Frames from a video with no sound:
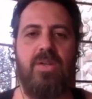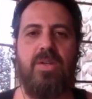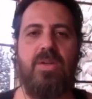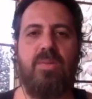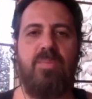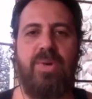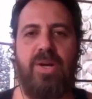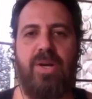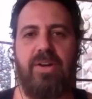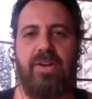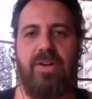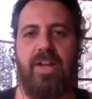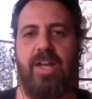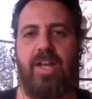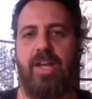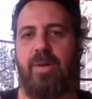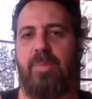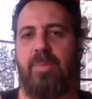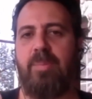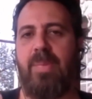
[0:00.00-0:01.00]
But
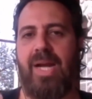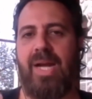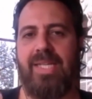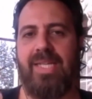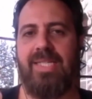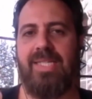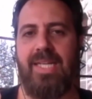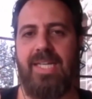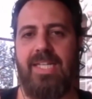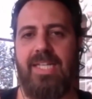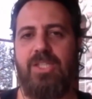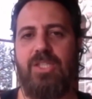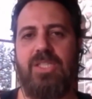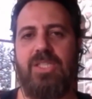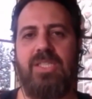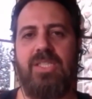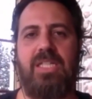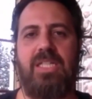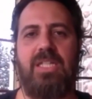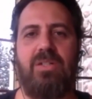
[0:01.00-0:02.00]
my
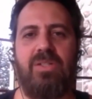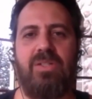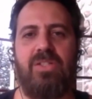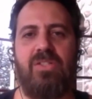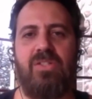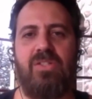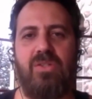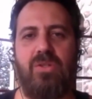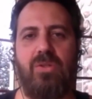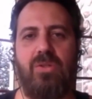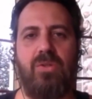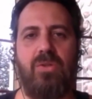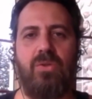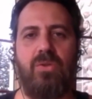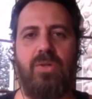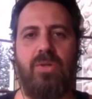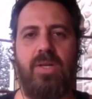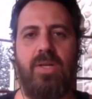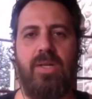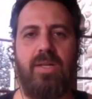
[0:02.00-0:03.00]
intention here is
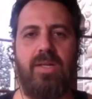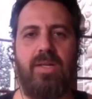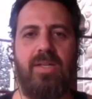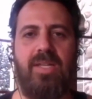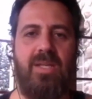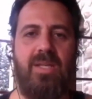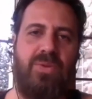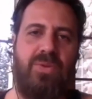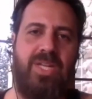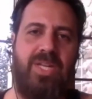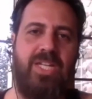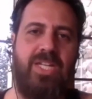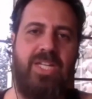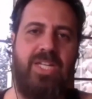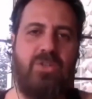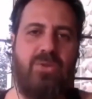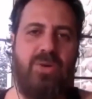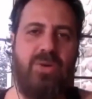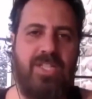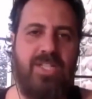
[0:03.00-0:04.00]
to give a
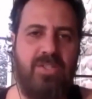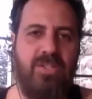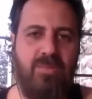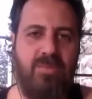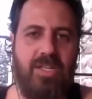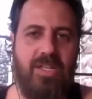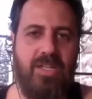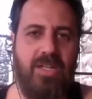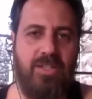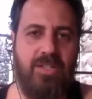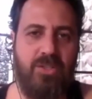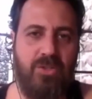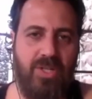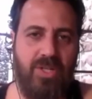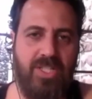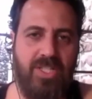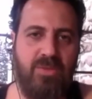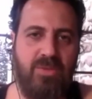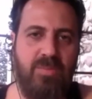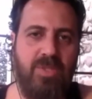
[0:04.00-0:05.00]

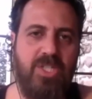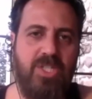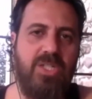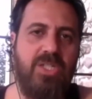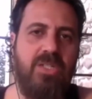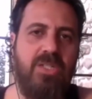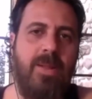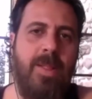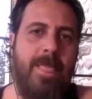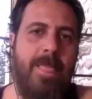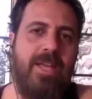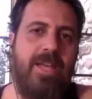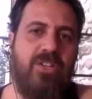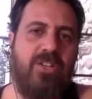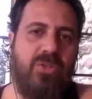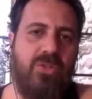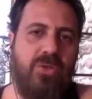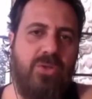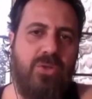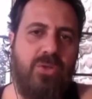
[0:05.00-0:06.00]
transmission
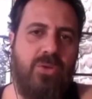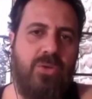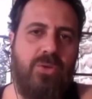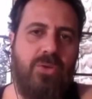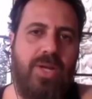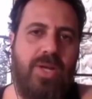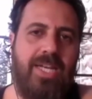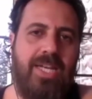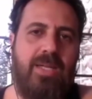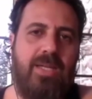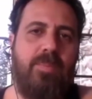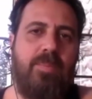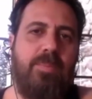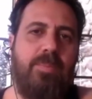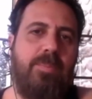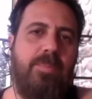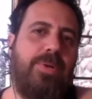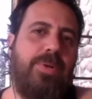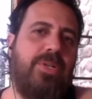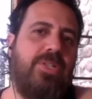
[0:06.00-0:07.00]
to
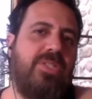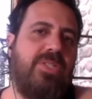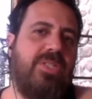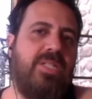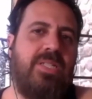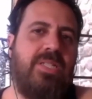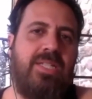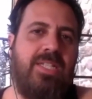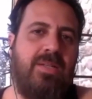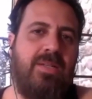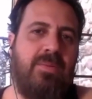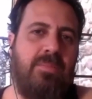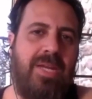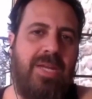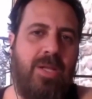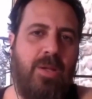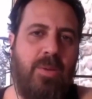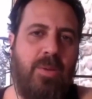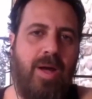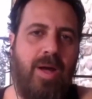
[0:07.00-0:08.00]
any person in
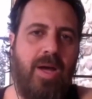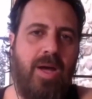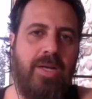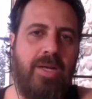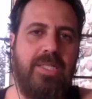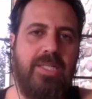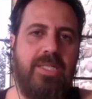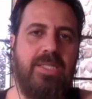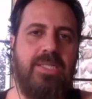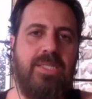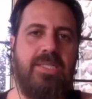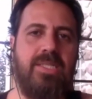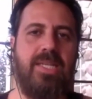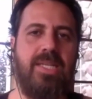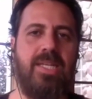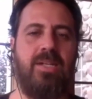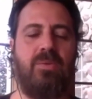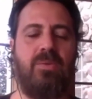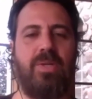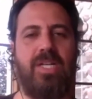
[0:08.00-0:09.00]
male bodies.
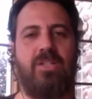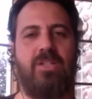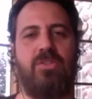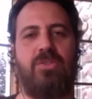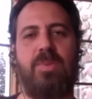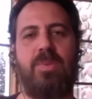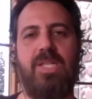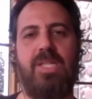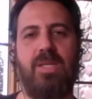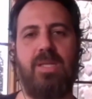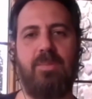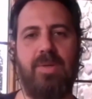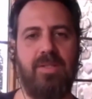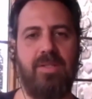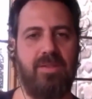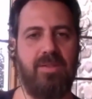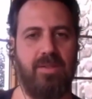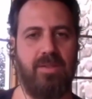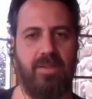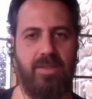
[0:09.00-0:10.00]
And when I was speaking
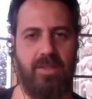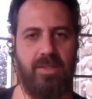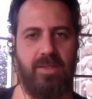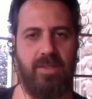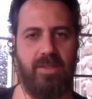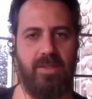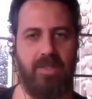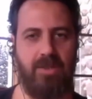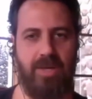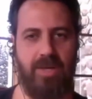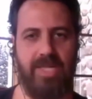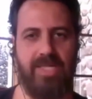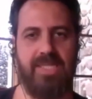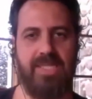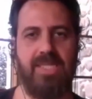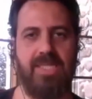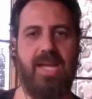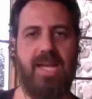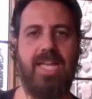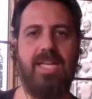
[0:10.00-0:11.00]
about the crazy
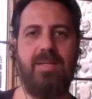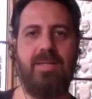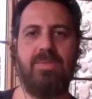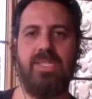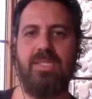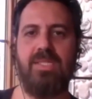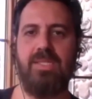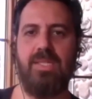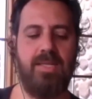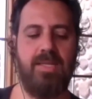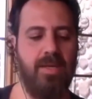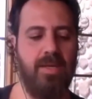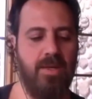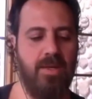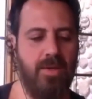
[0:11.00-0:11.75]
times, it's like,